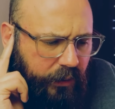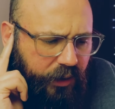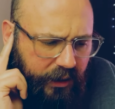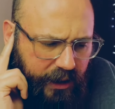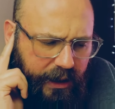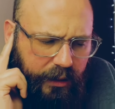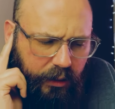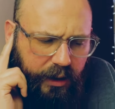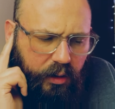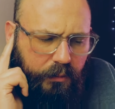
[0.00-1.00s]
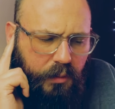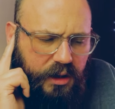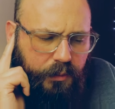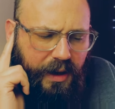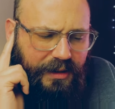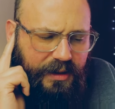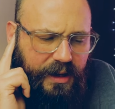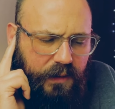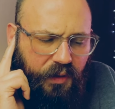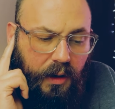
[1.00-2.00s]
The key leader must make
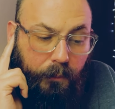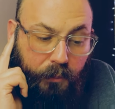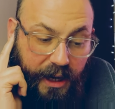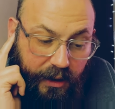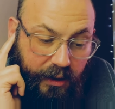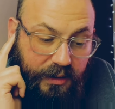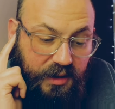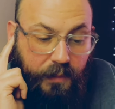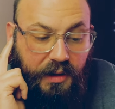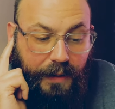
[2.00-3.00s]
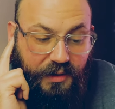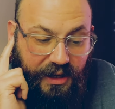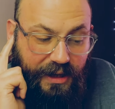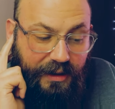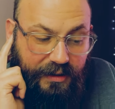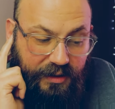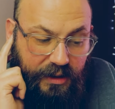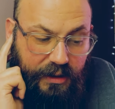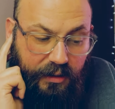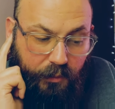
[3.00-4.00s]
sense of the competing, sometimes
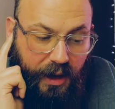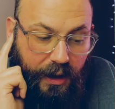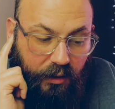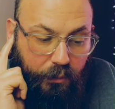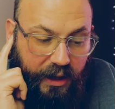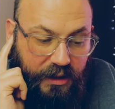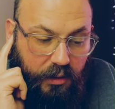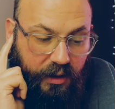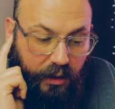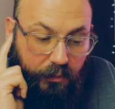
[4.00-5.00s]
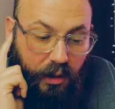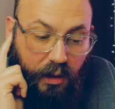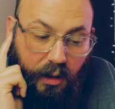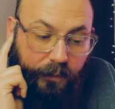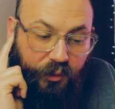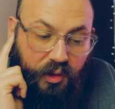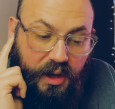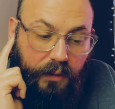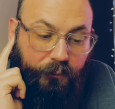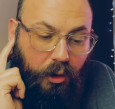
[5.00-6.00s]
inconsistent demands placed on him so that
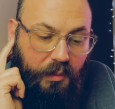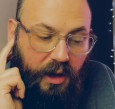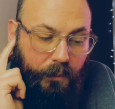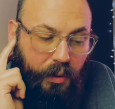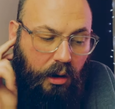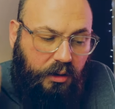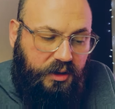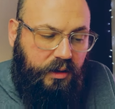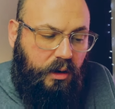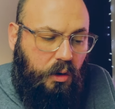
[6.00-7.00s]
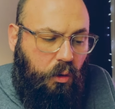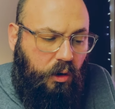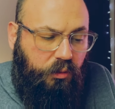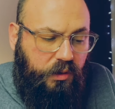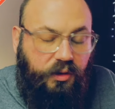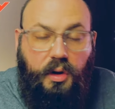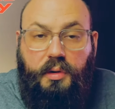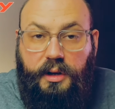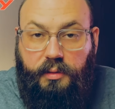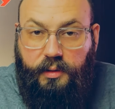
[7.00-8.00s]
he can formulate a policy that accords with his
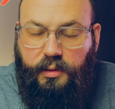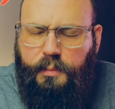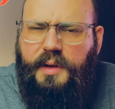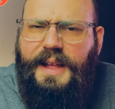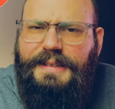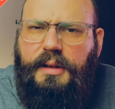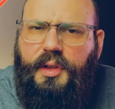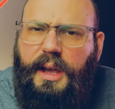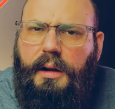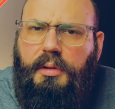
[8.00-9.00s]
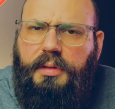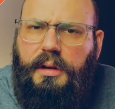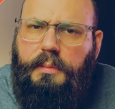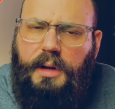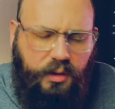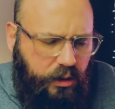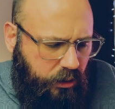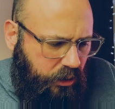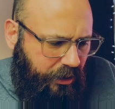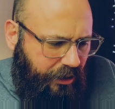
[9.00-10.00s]
own interests. Boy, that sounds like Arrow's theorem, doesn't it?